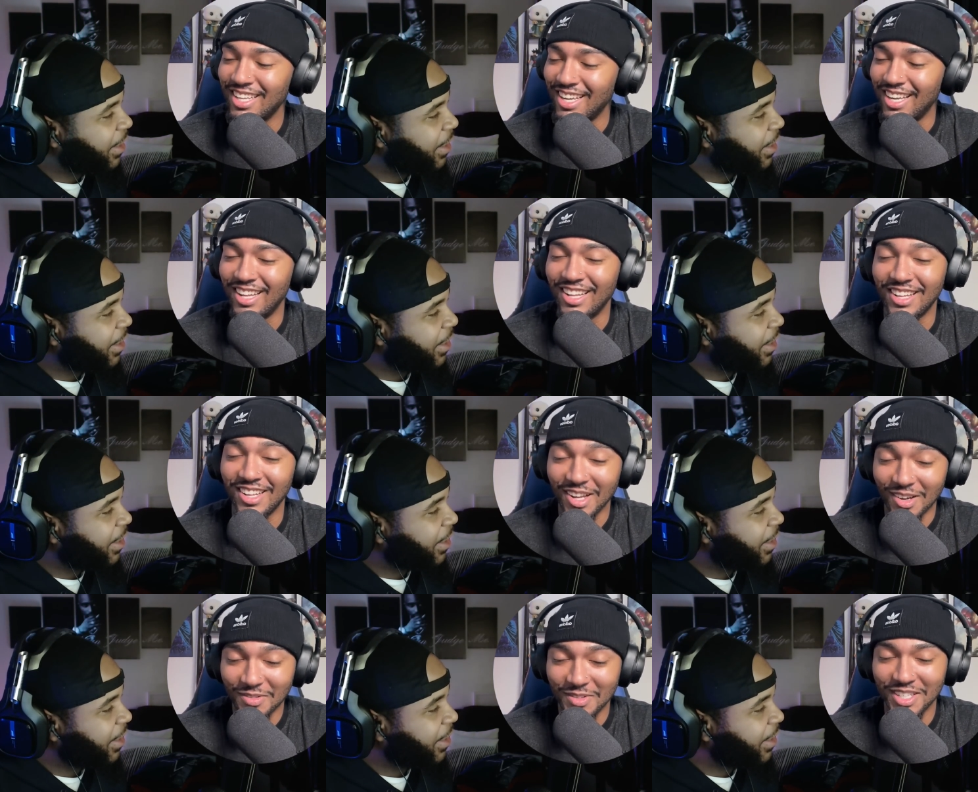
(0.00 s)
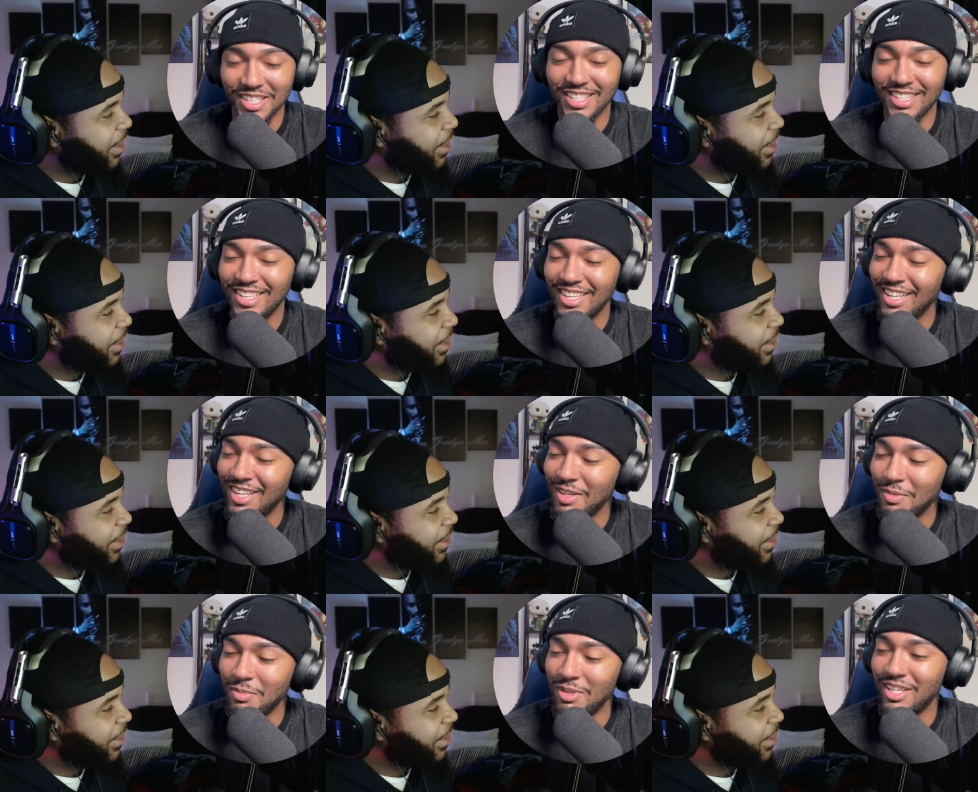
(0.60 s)
Speaker 1: I love it
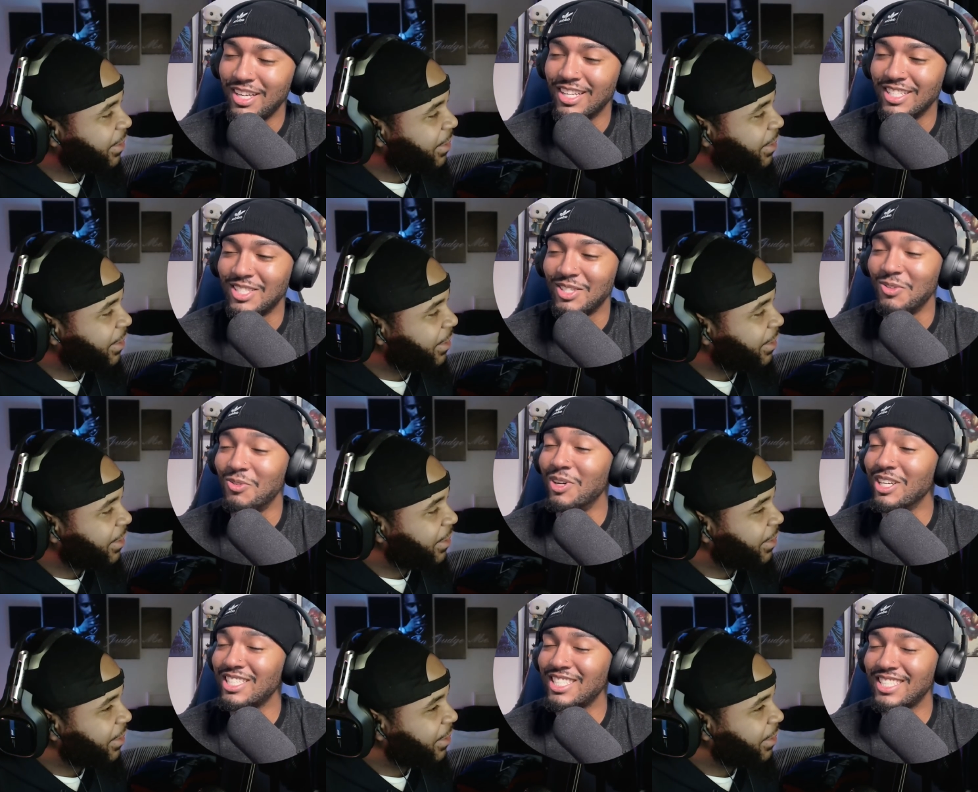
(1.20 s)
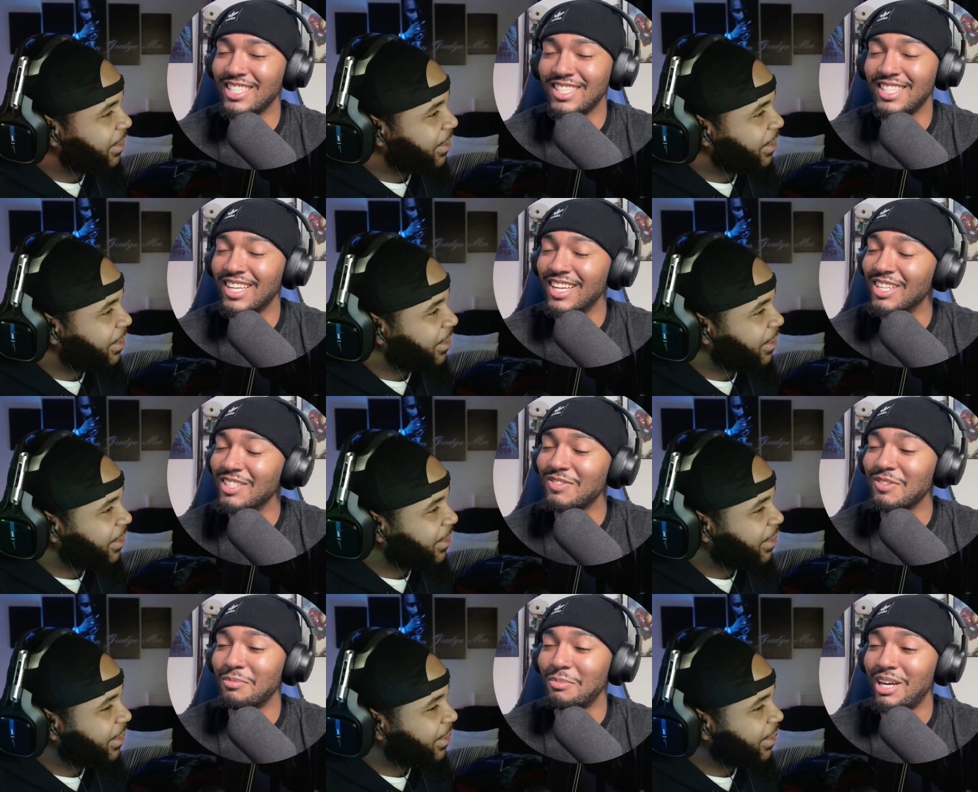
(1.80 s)
because of what it
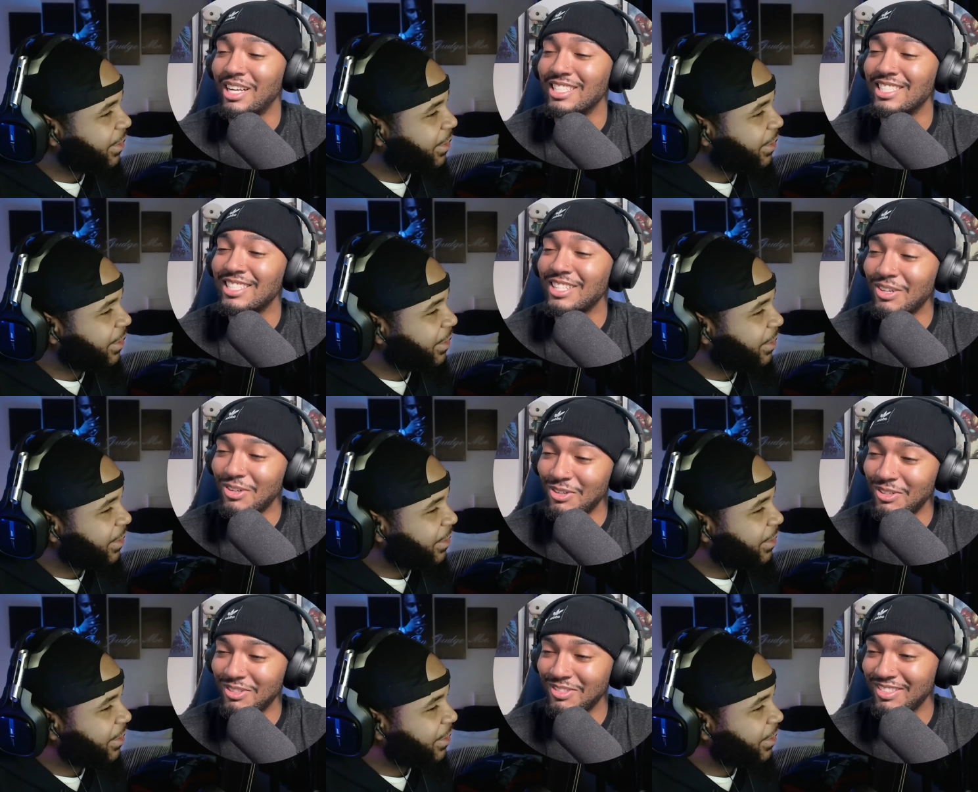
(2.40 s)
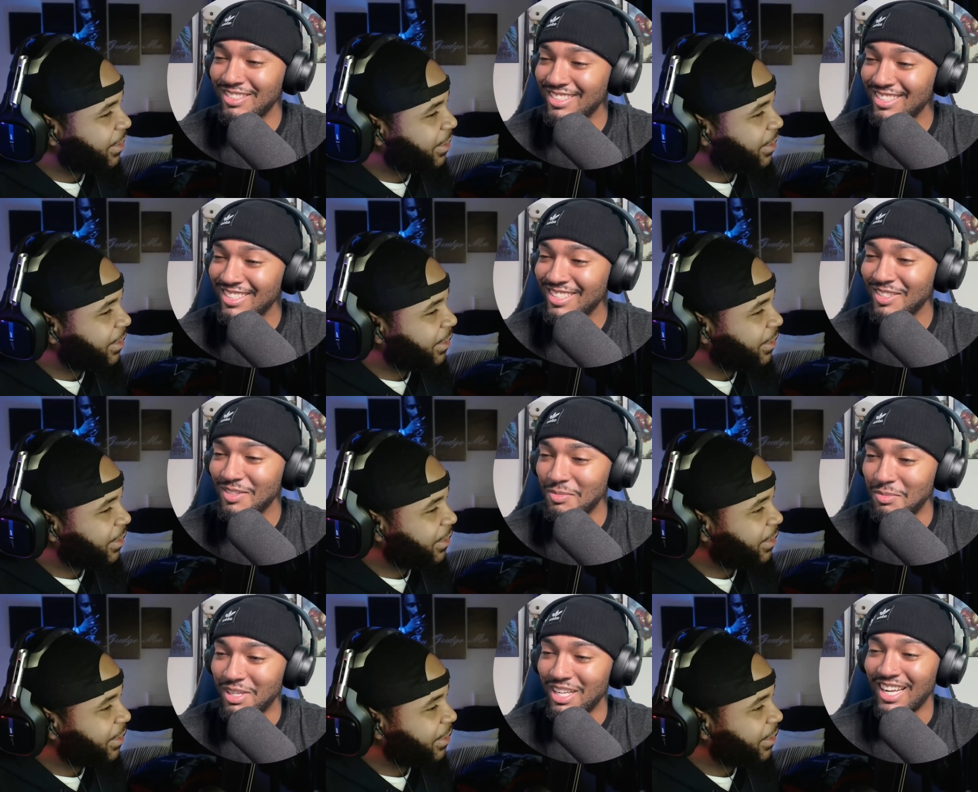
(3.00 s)
does for my soul,
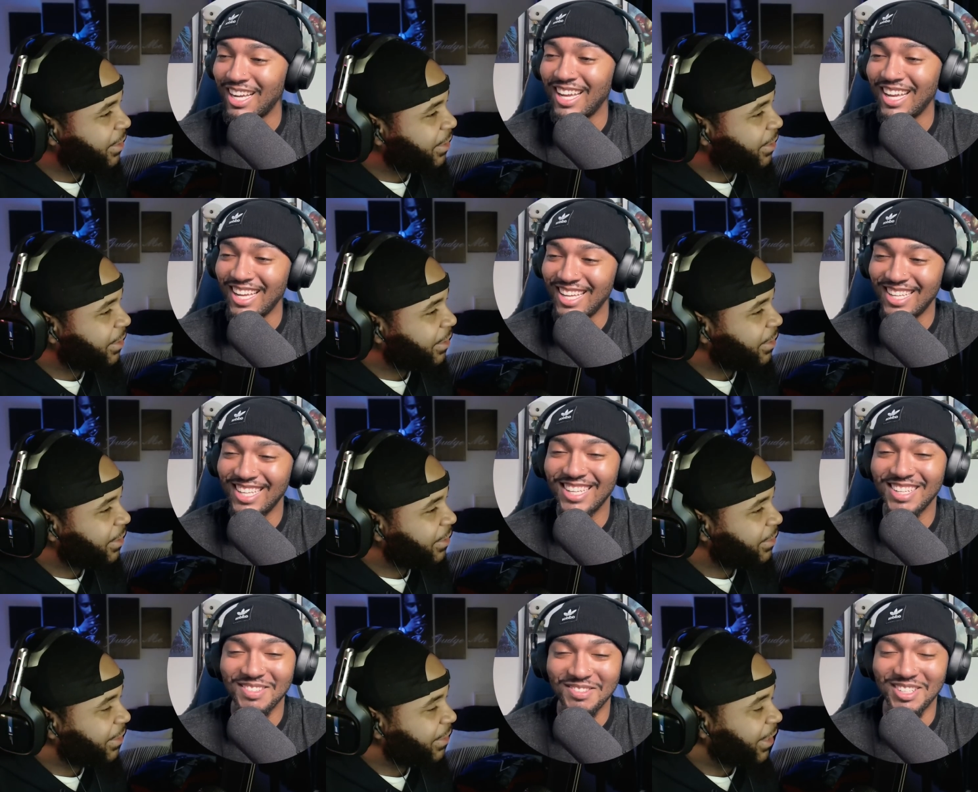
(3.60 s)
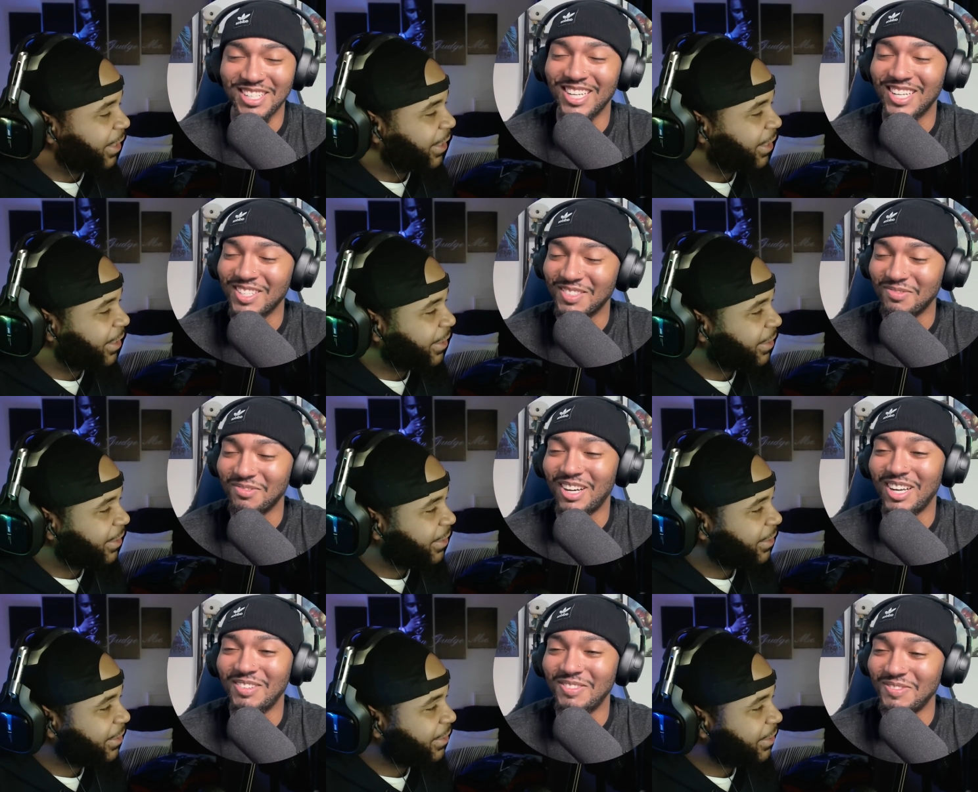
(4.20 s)
but I hate it yeah. because
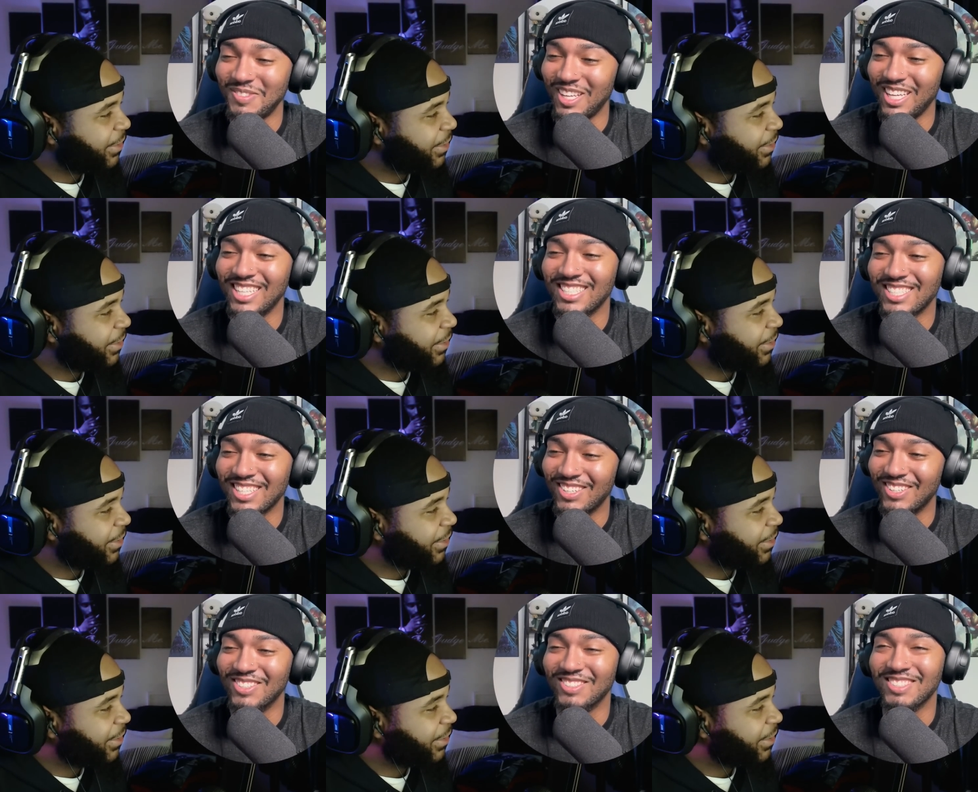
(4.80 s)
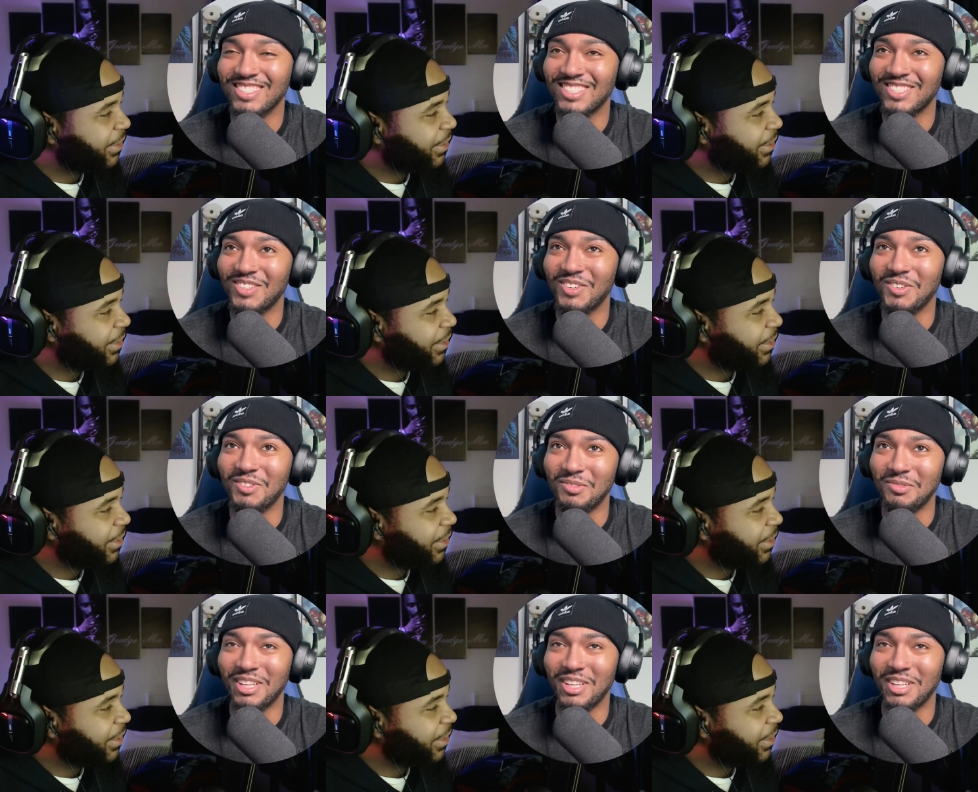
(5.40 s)
my face hurts so